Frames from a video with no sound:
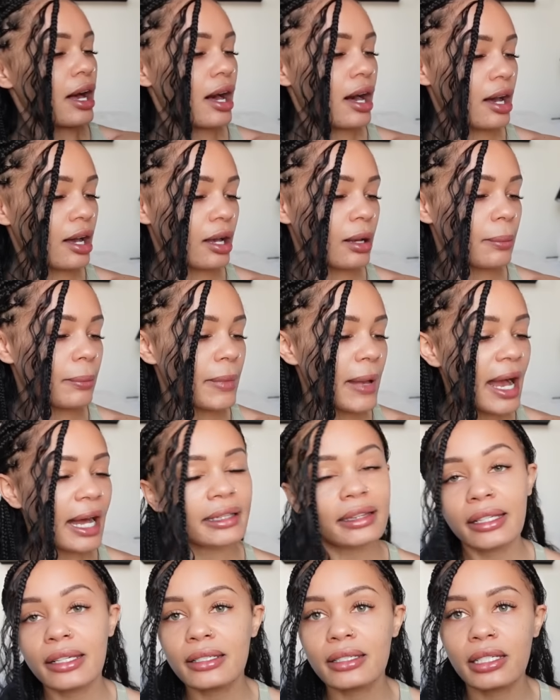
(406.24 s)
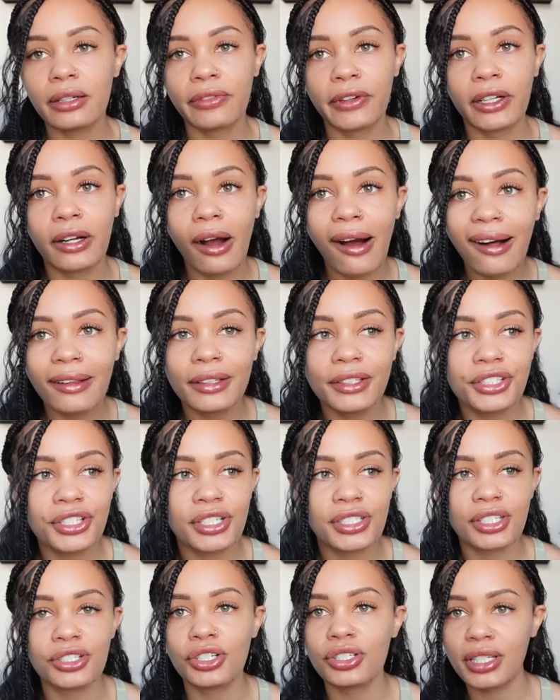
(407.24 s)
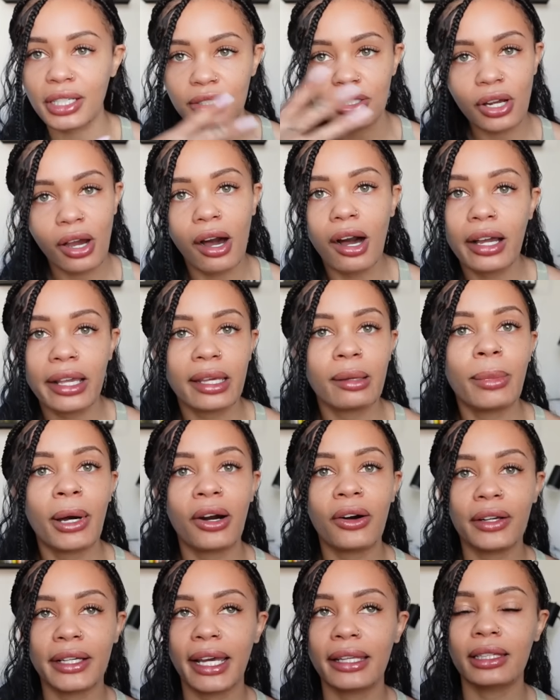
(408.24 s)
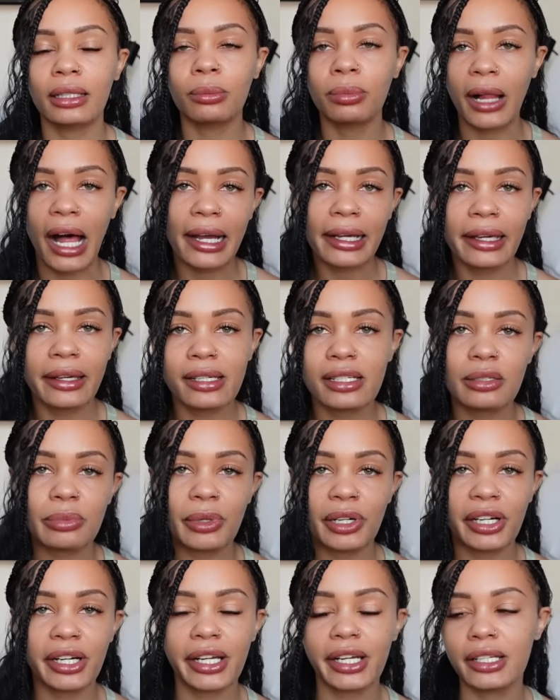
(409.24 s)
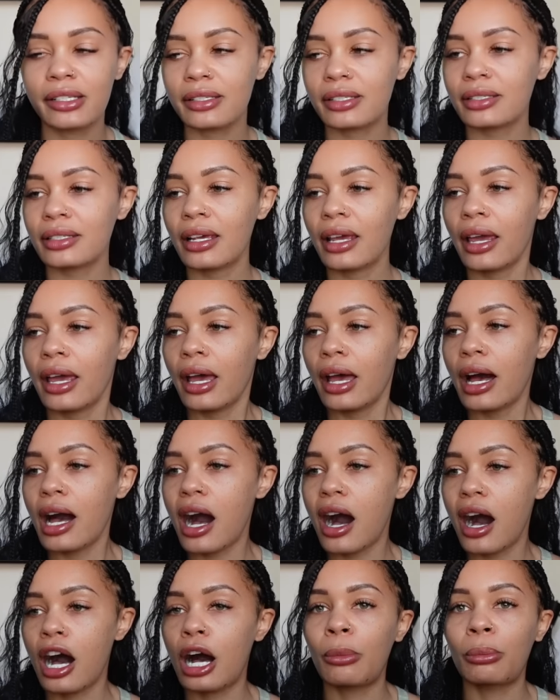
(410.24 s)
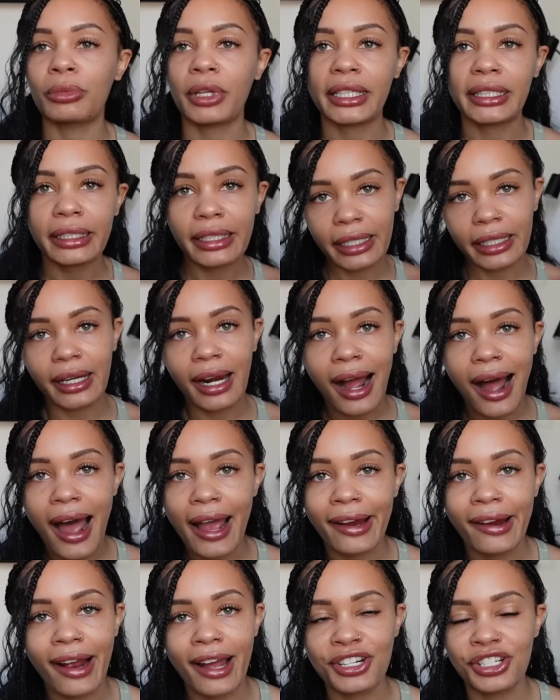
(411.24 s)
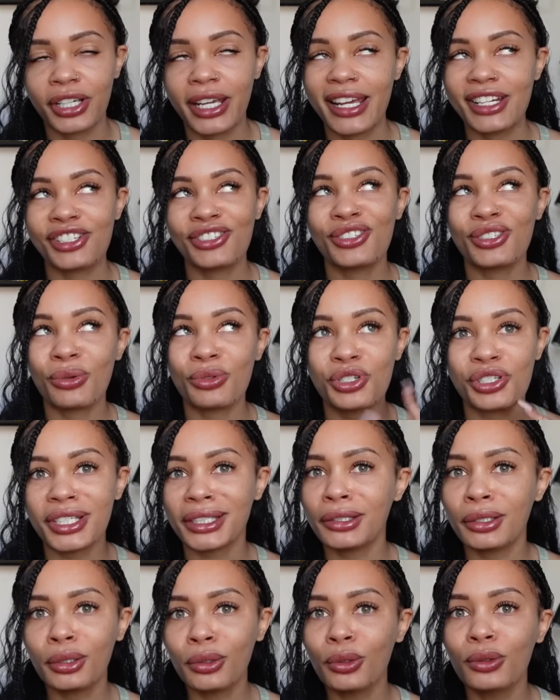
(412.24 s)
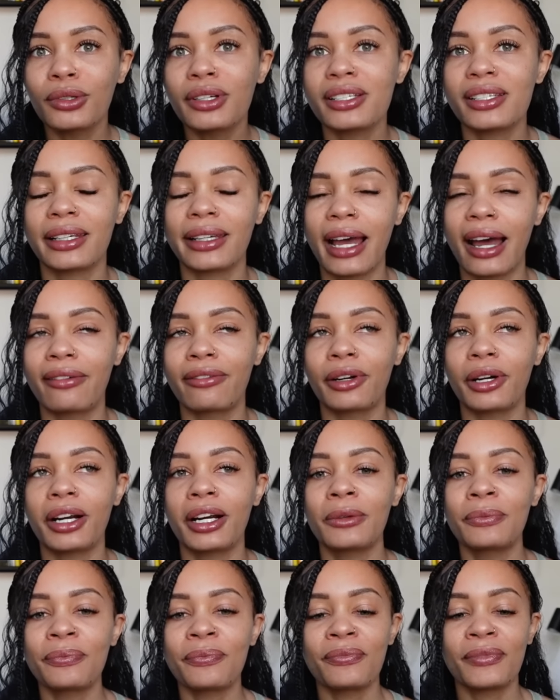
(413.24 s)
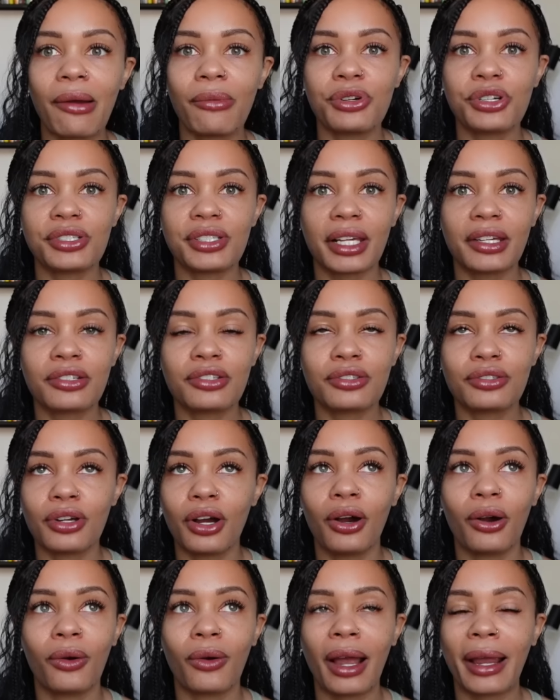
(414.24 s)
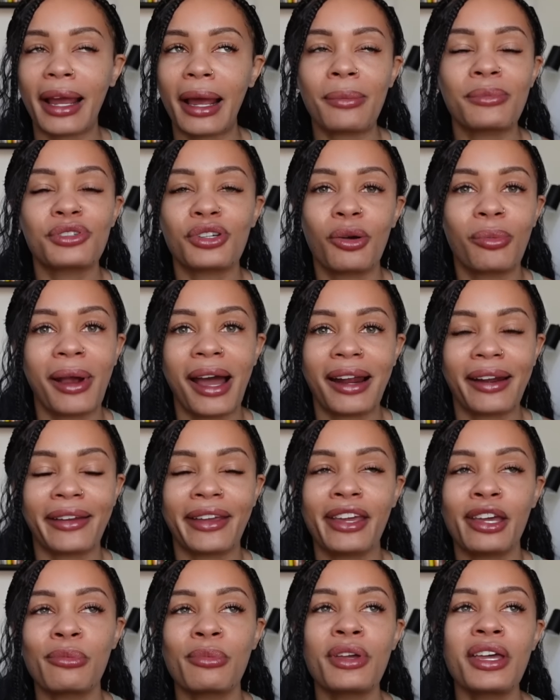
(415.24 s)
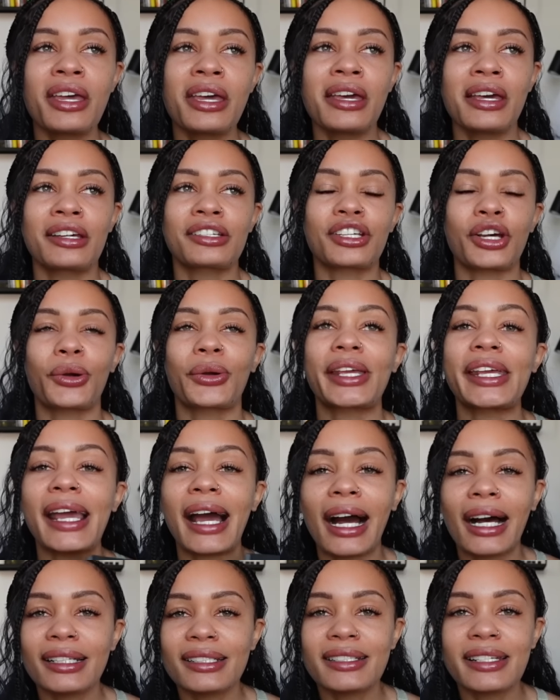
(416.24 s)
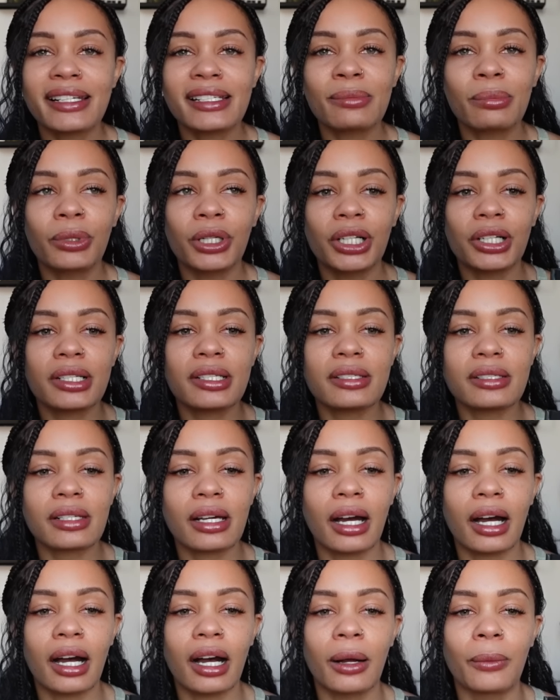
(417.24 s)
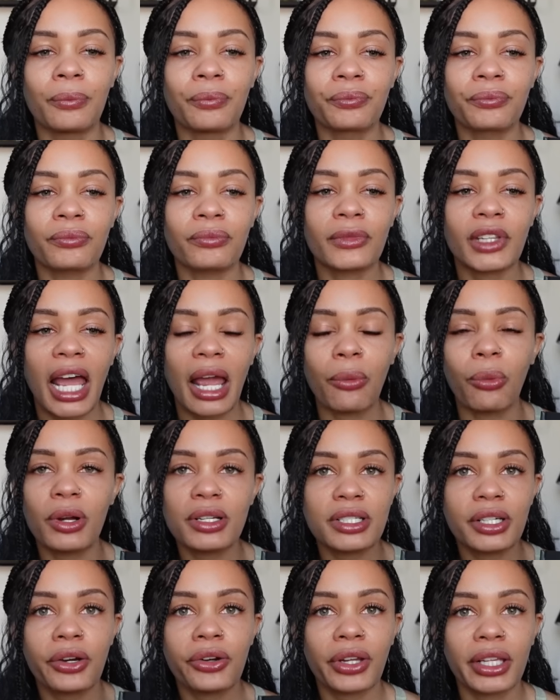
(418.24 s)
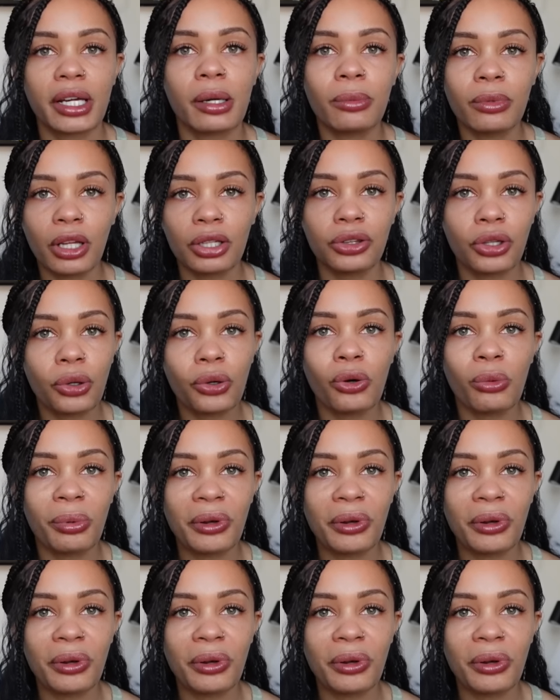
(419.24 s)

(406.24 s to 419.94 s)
um, at these different colleges and just like talking about again the black experience um, like in higher education. So it's just like the coolest thing ever. I was just like so, I, am so proud of him. So he has these books. Um, I wanted to go to like a, a, local